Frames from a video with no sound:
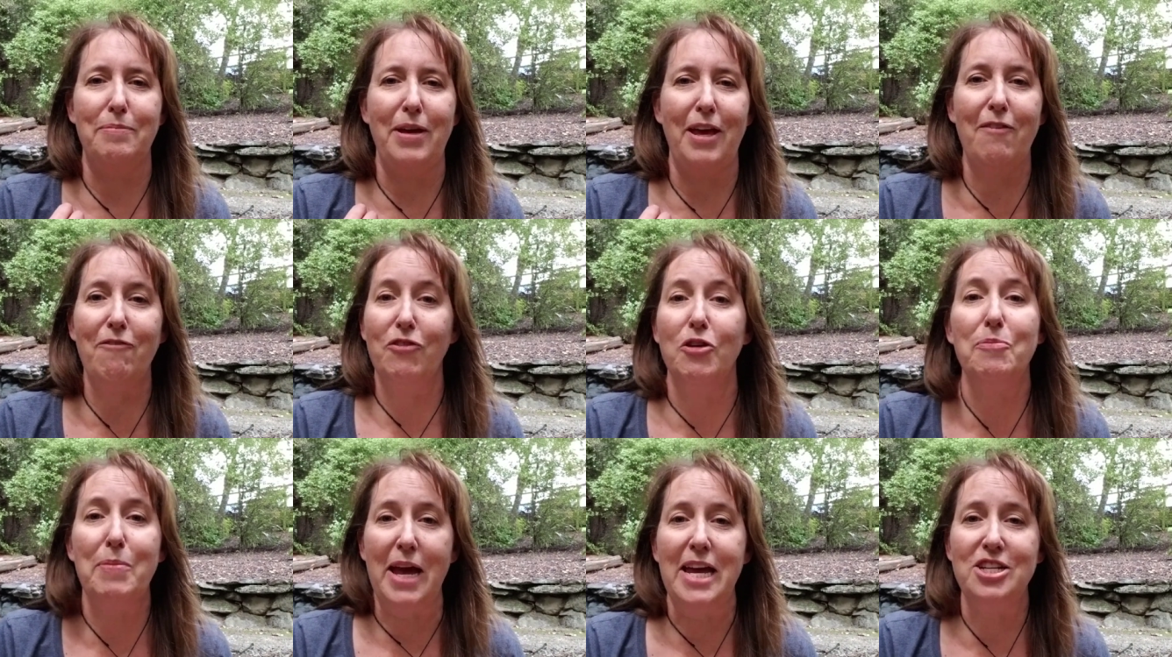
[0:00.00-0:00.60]

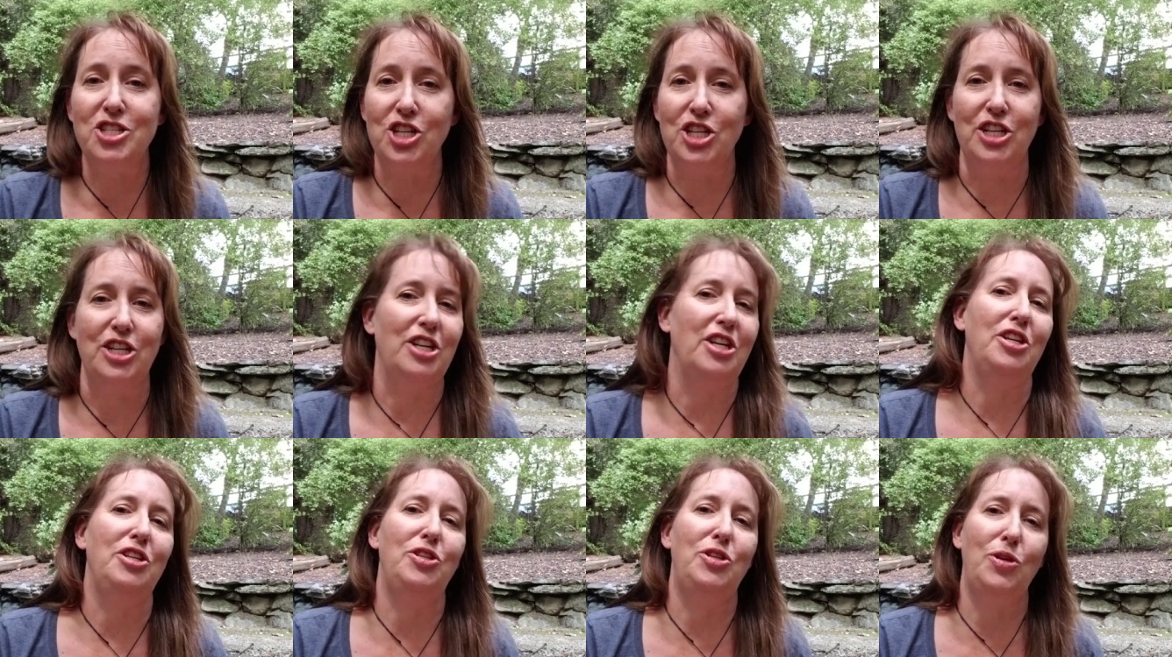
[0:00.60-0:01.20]

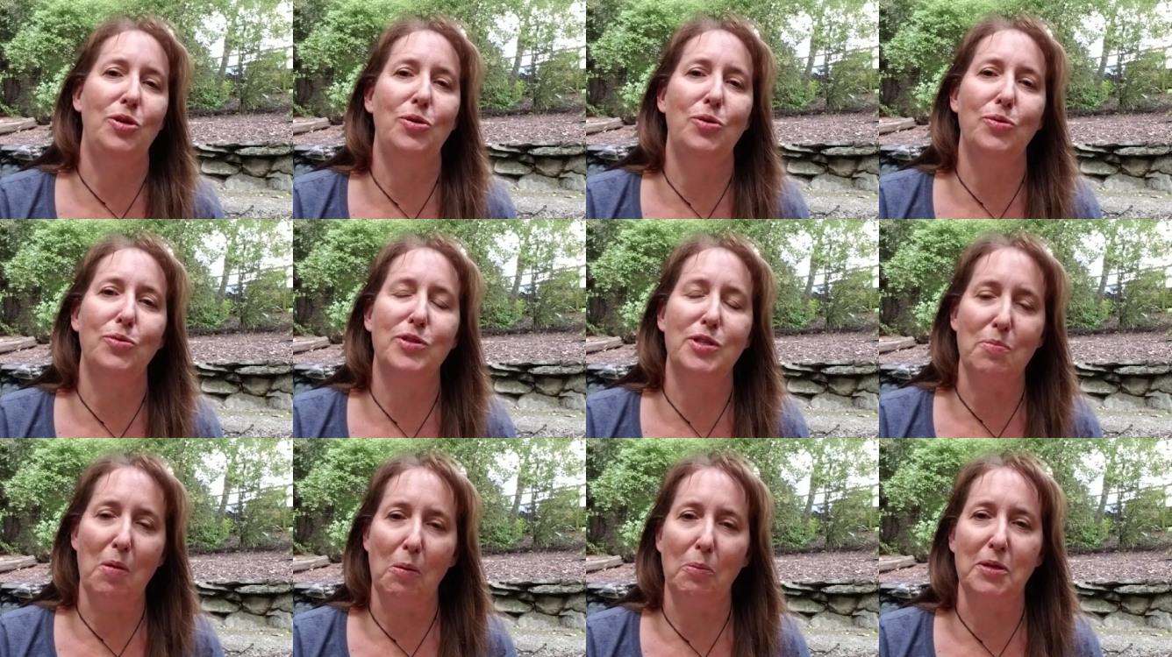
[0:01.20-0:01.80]
information to
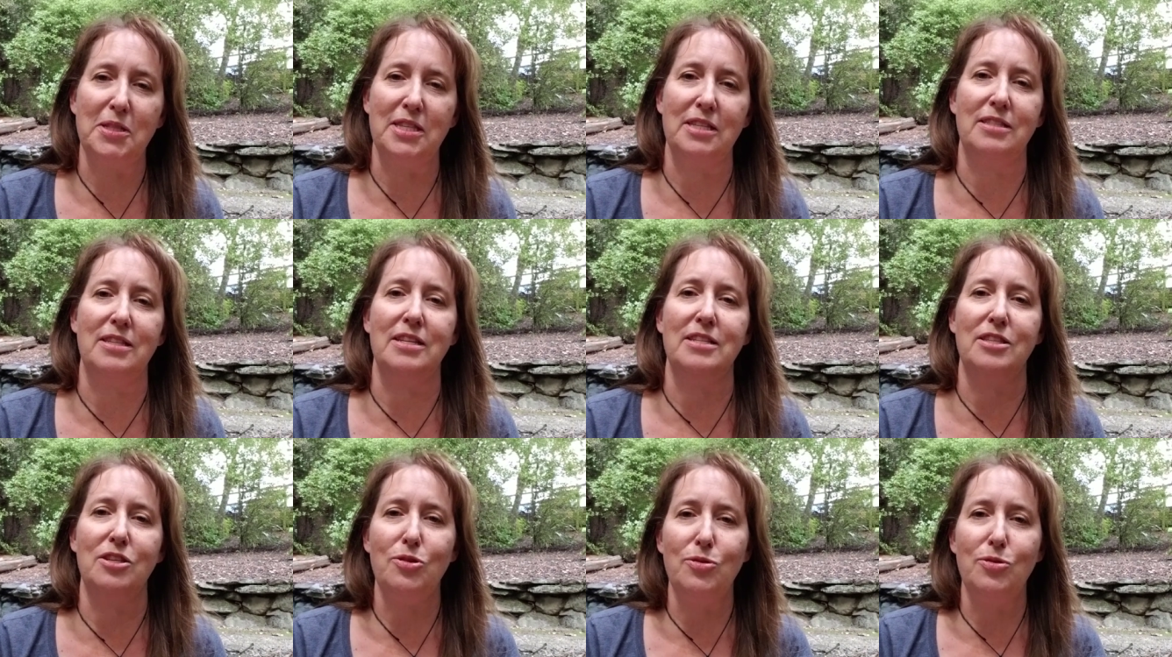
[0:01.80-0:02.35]
small businesses